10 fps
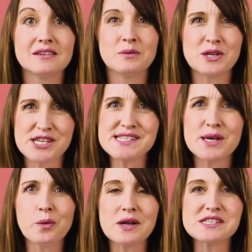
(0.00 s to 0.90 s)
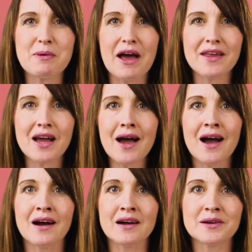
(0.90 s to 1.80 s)
Would you still want to buy the
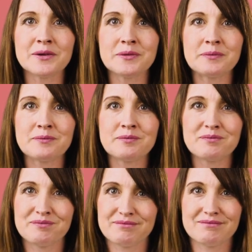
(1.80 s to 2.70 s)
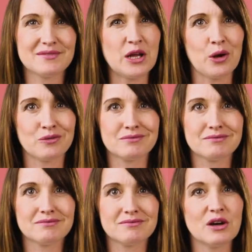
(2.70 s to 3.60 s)
car? No,
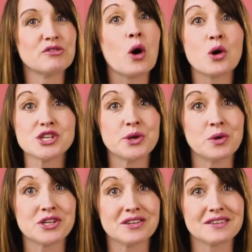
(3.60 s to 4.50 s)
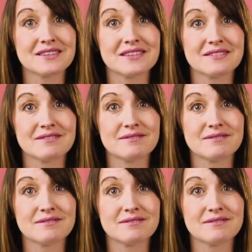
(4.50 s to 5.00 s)
of course you wouldn't.